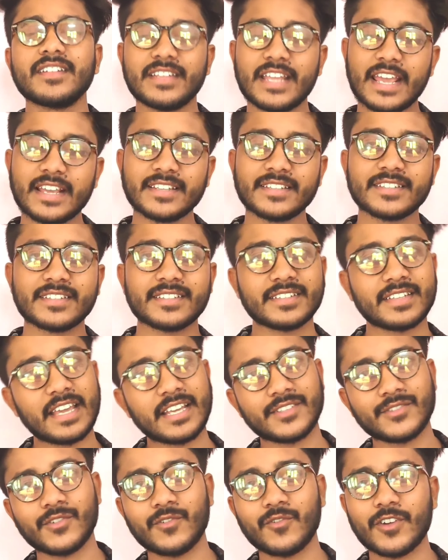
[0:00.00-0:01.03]

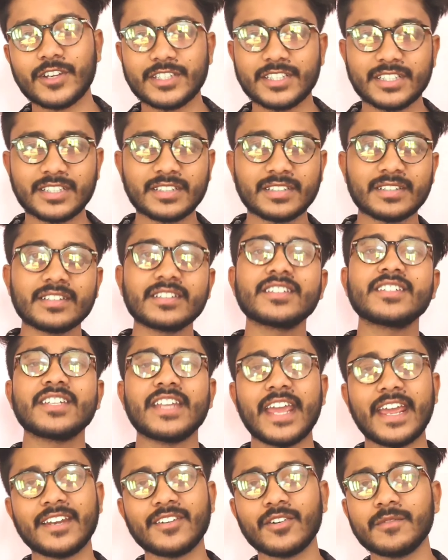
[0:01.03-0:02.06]
Thanks for watching.
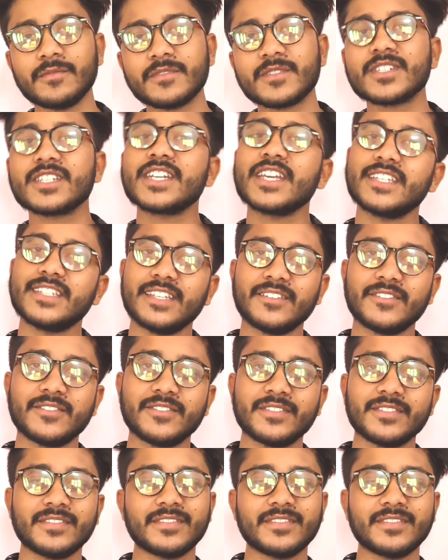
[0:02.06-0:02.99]
Stay at home, stay safe.